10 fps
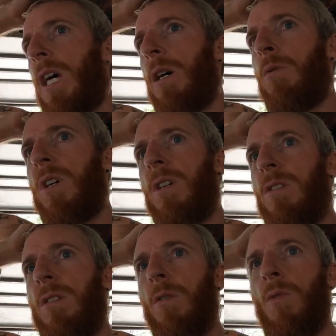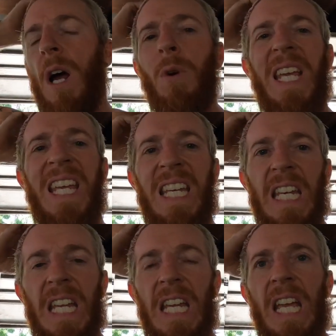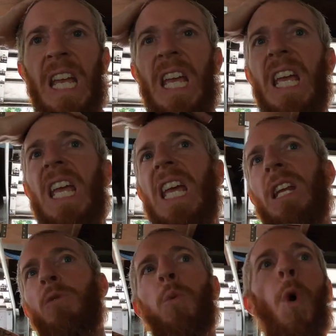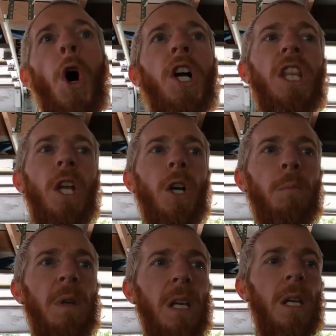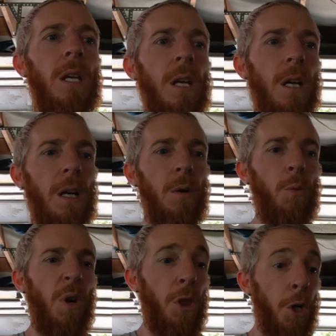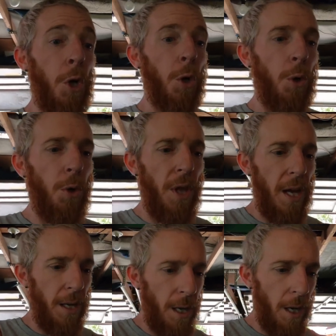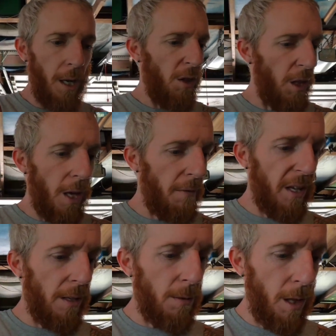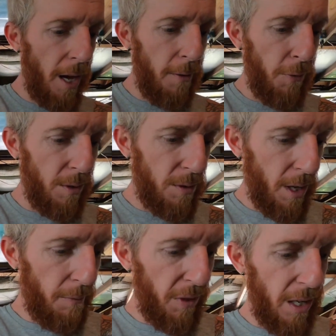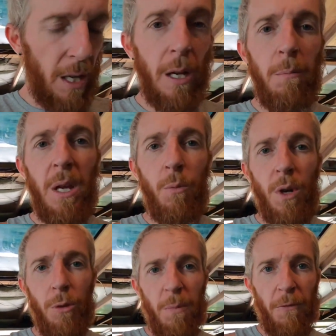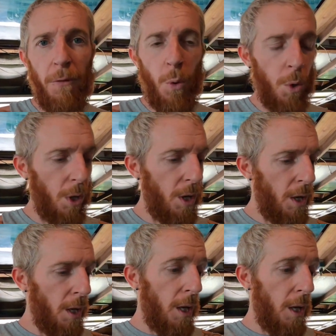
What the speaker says: that was around Indy, and he was walking there to be with a girl that the love of his life and stuff that he had been with before.